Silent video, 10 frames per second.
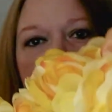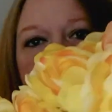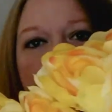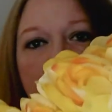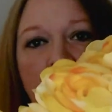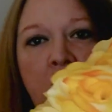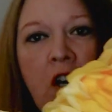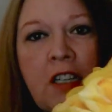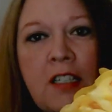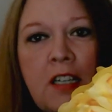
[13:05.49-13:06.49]
Now they're
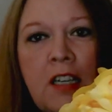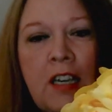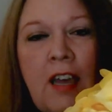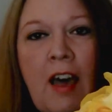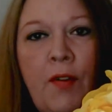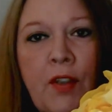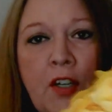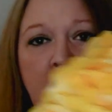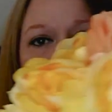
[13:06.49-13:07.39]
starting to get out their